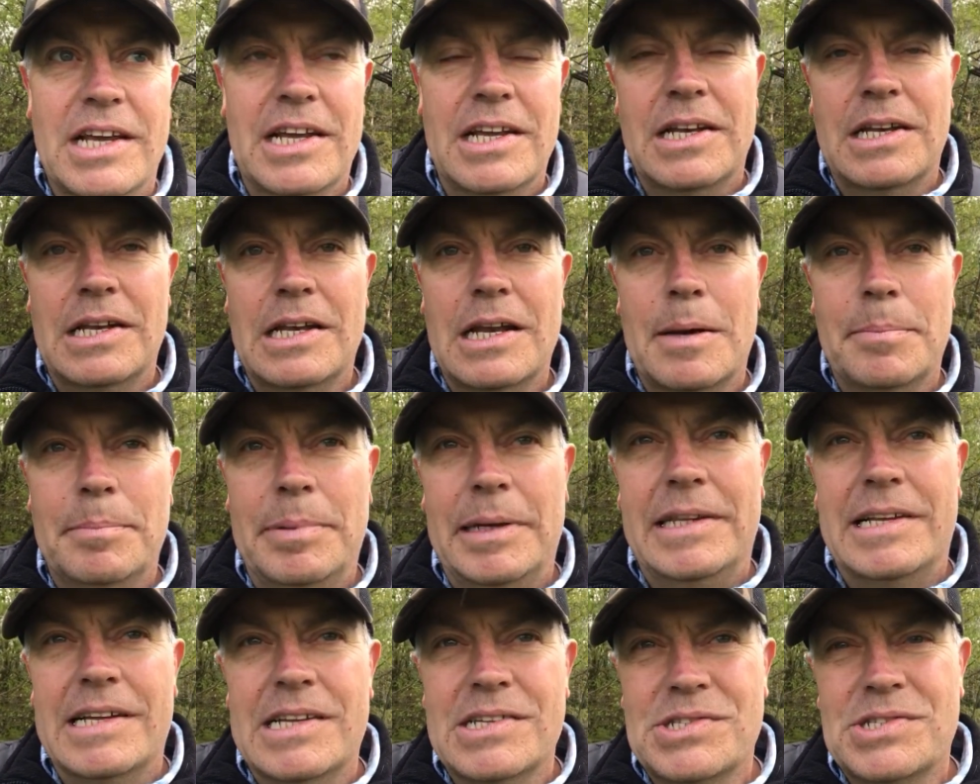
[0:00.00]
and
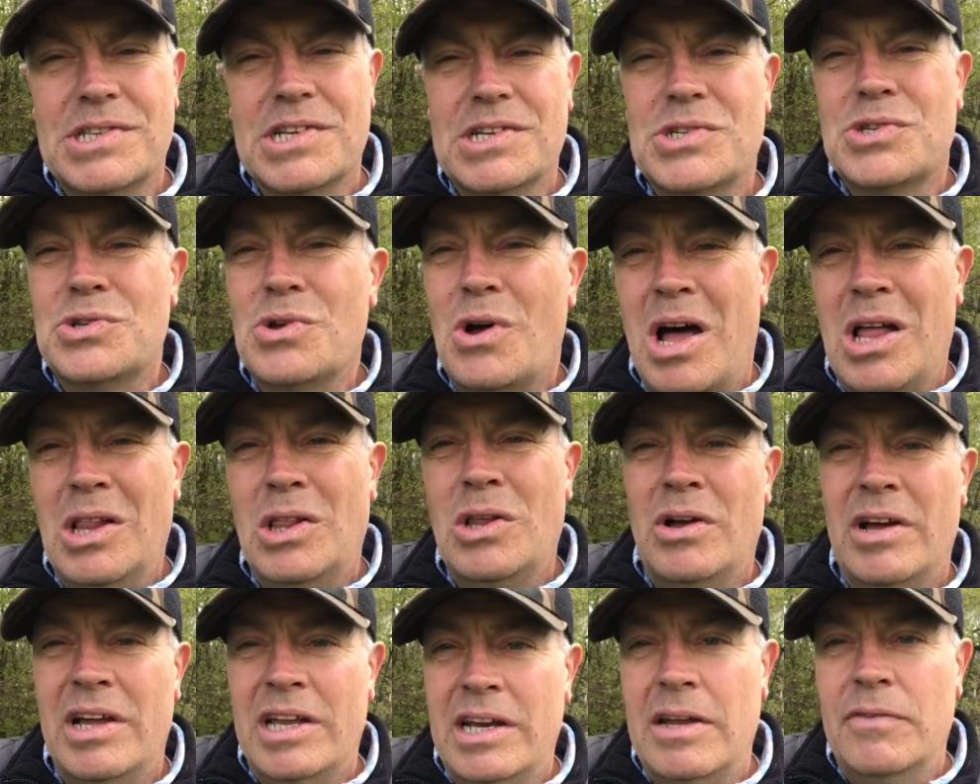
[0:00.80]
obedience, there's not a
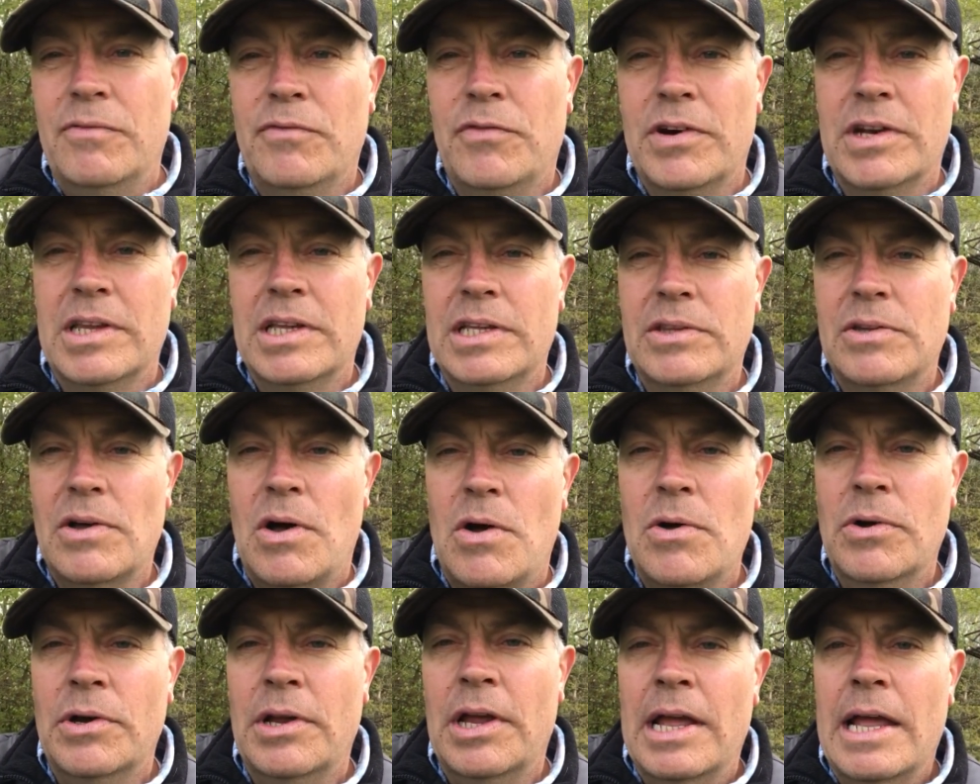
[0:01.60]
lot in it for the
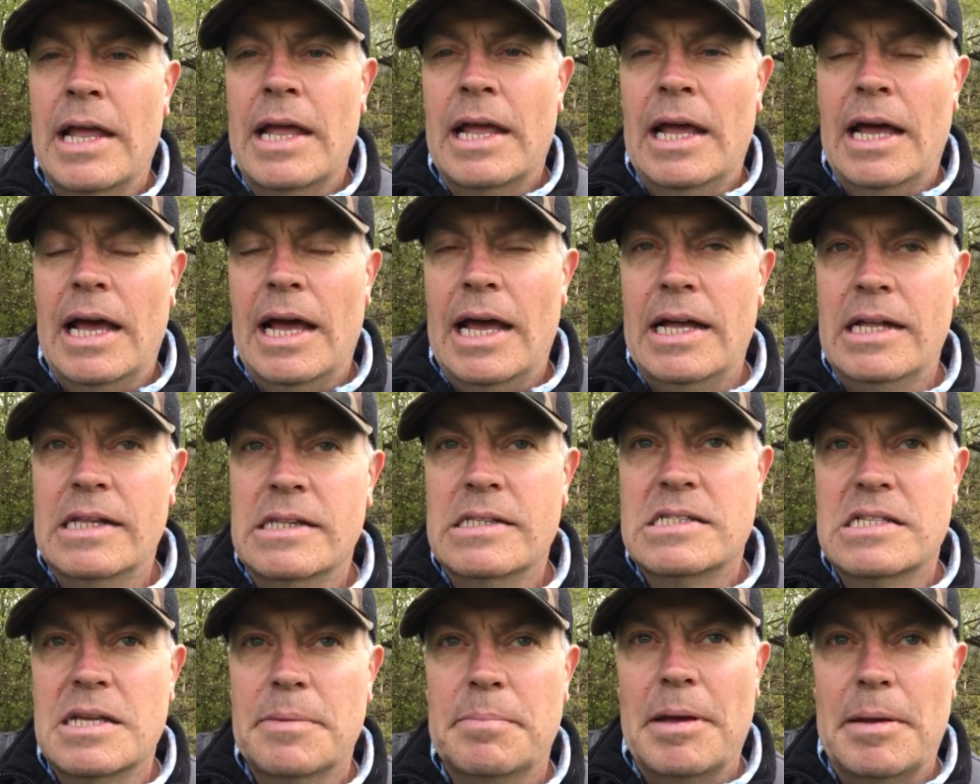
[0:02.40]
dog,
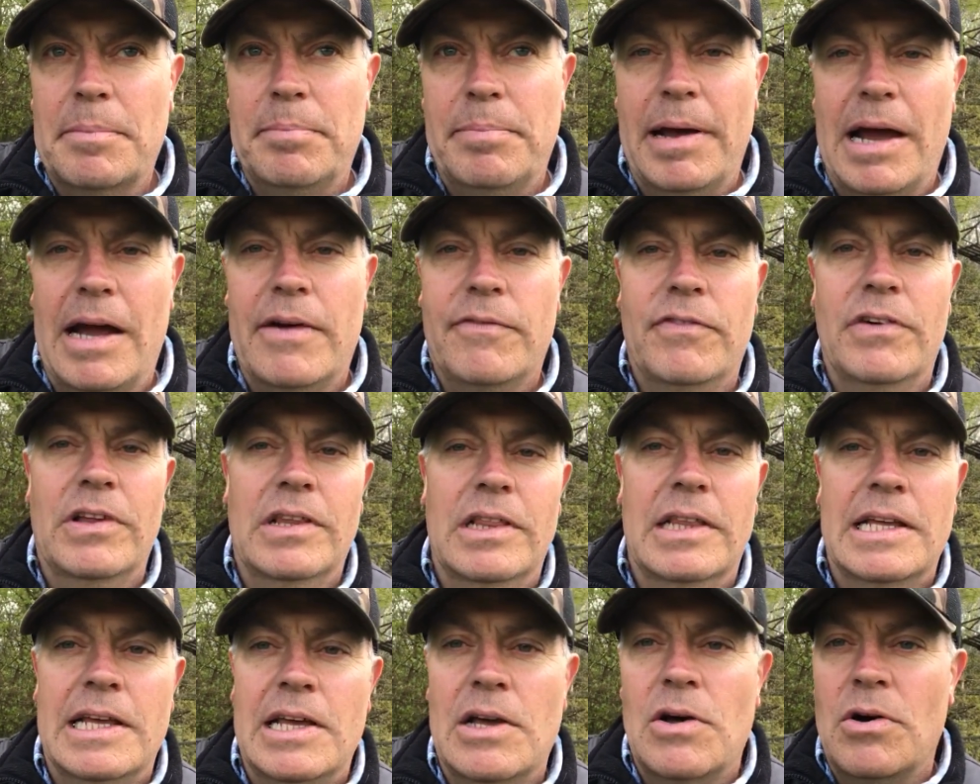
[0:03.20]
and to be
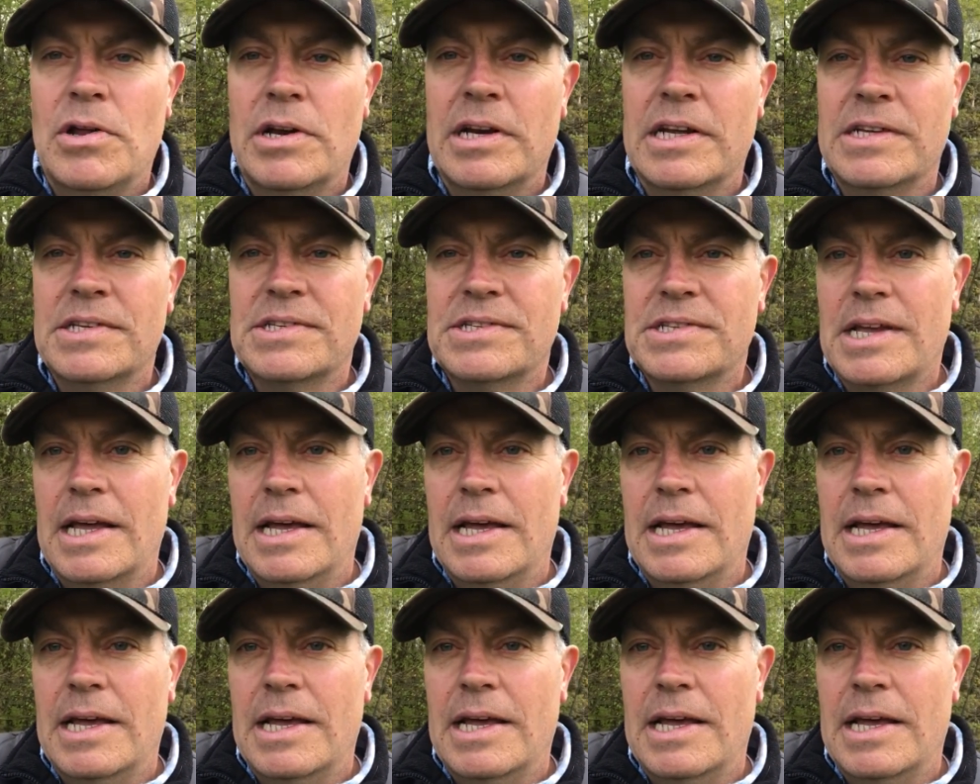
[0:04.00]
perfectly honest,